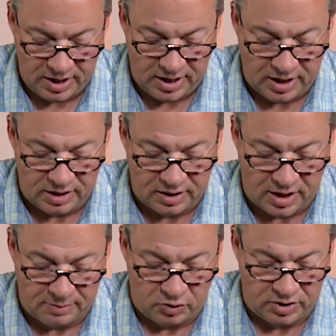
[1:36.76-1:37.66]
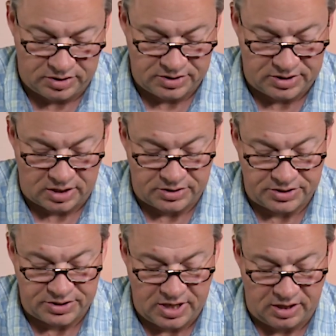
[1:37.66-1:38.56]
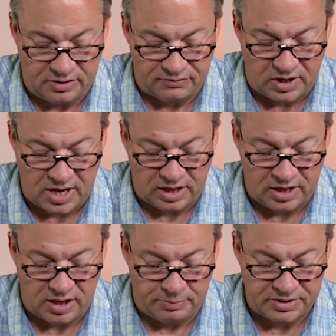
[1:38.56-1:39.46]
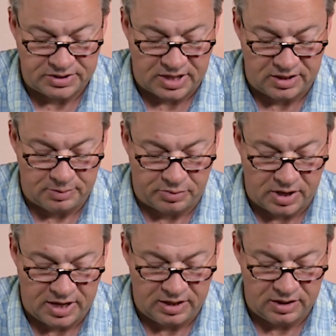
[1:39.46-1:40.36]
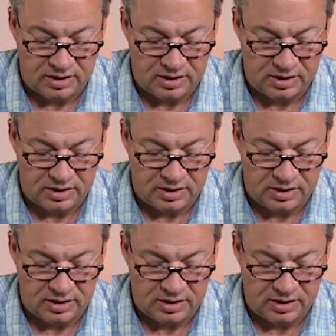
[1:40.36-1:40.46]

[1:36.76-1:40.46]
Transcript: and I'm going to start to snake the fly line up inside the braid.